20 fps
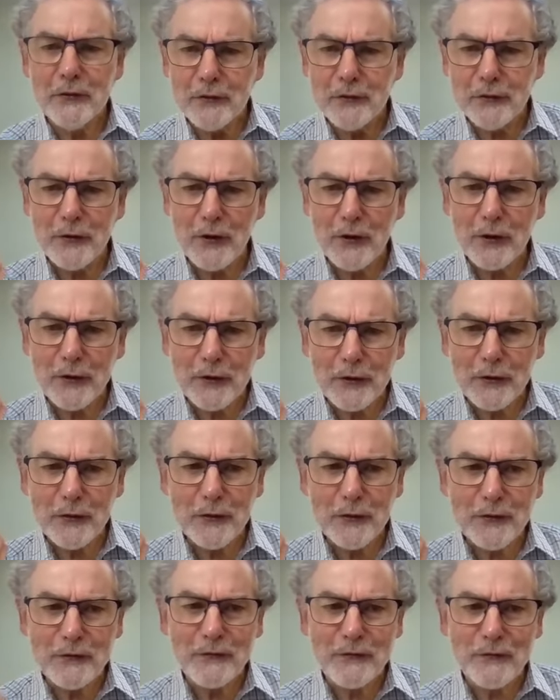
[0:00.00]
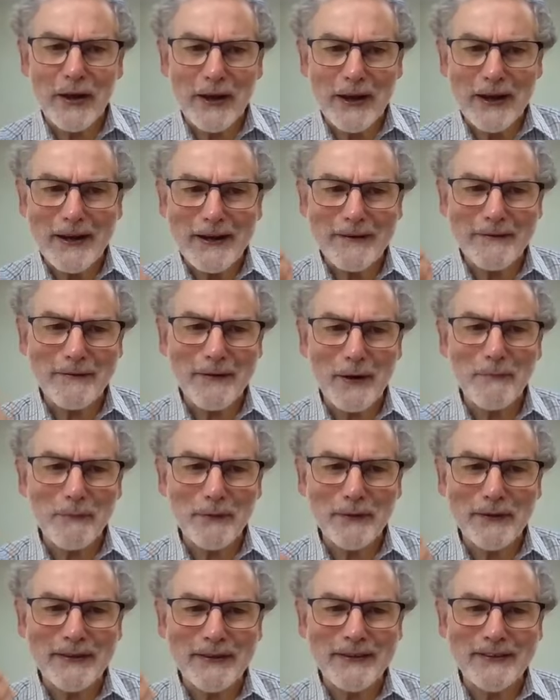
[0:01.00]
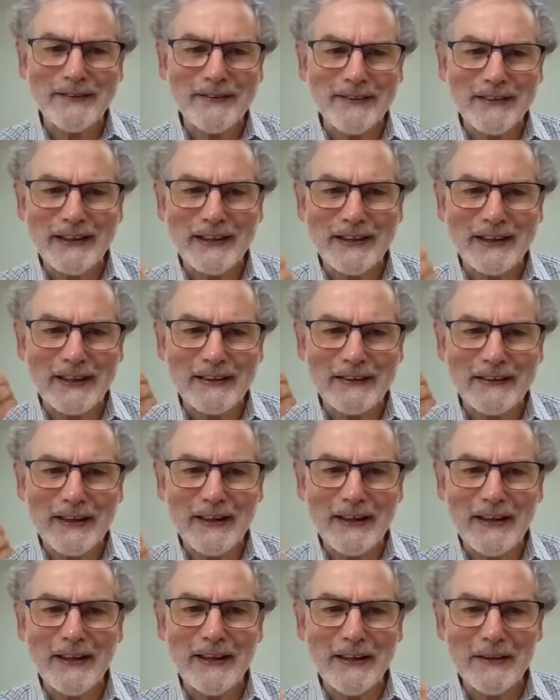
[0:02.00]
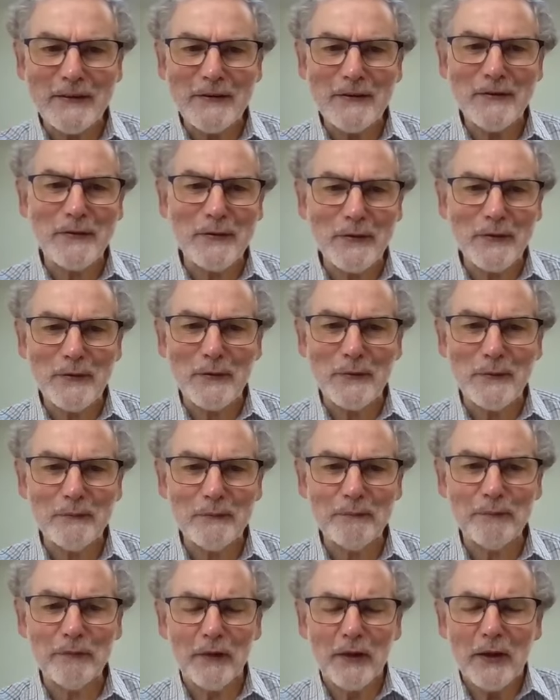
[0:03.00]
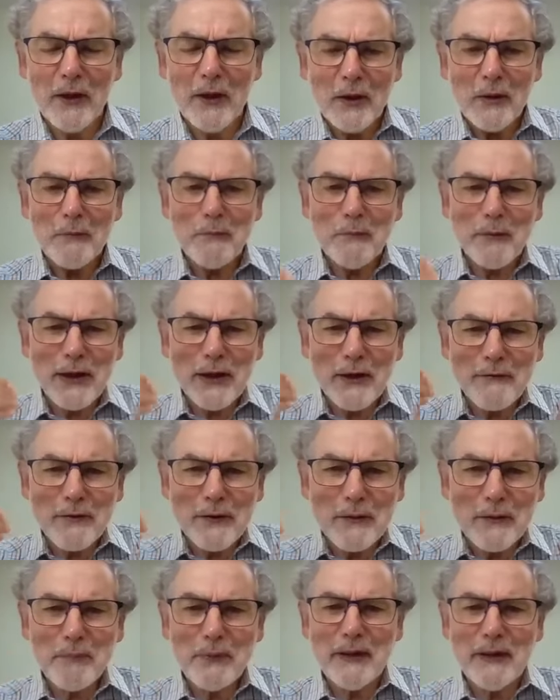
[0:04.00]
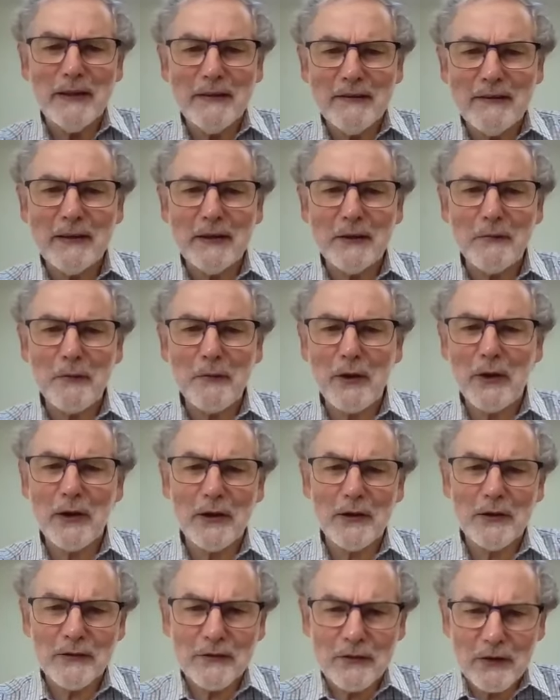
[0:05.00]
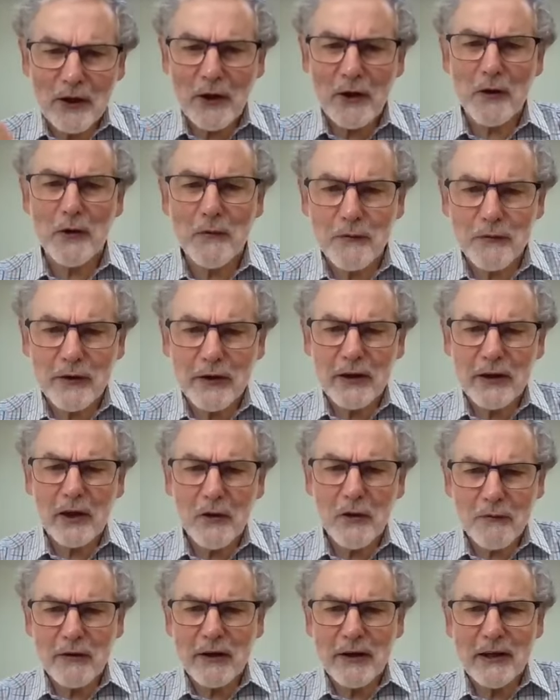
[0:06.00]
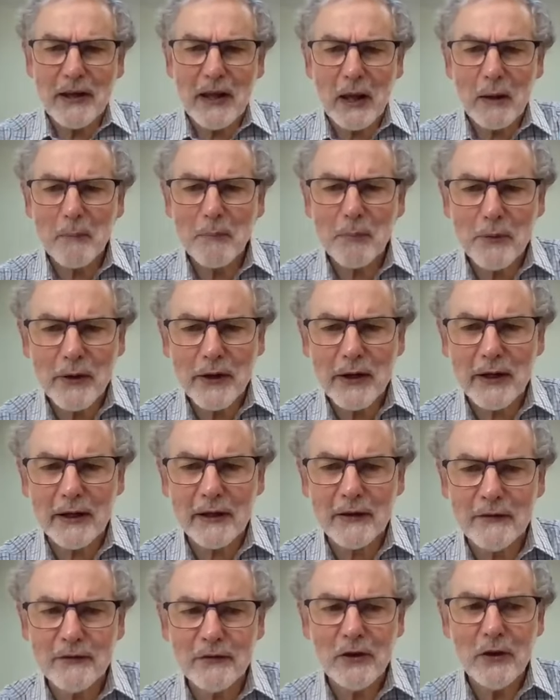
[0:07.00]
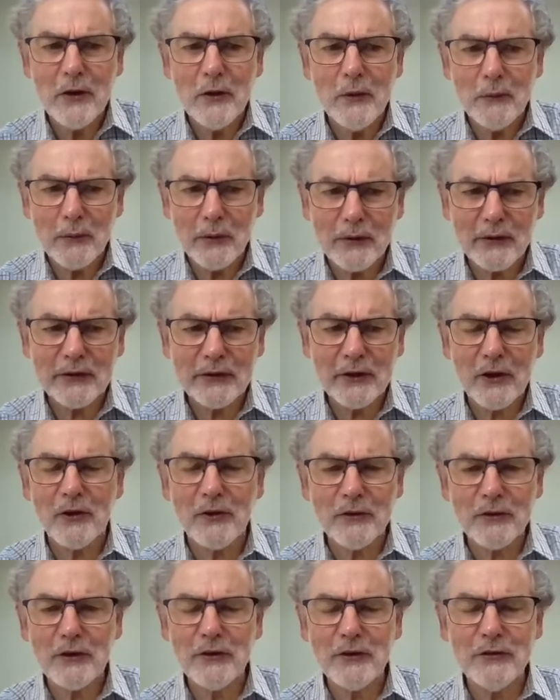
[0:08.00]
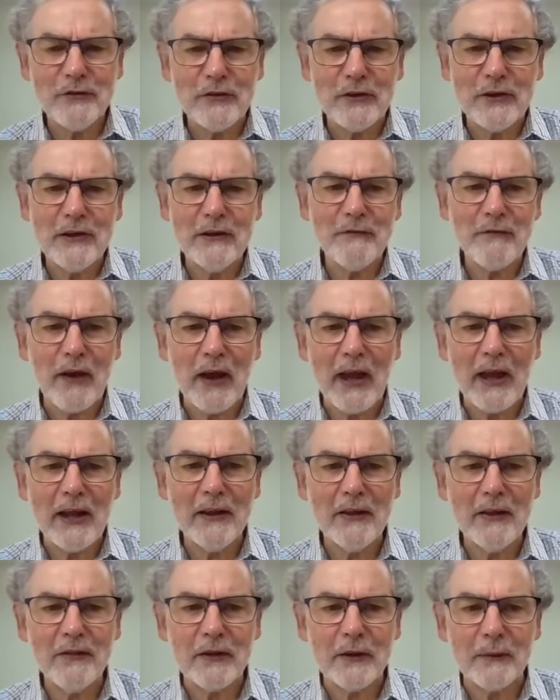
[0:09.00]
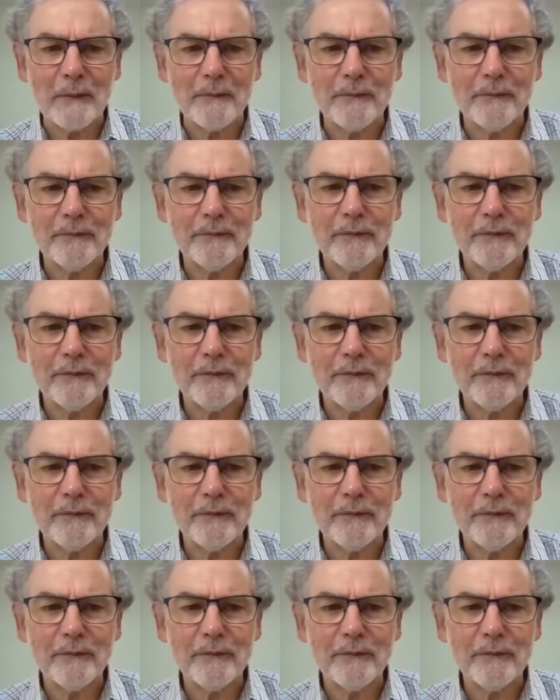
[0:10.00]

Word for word: do not use vain repetitions as the heathen do. Mere repeating words over and over in our prayers will not achieve anything.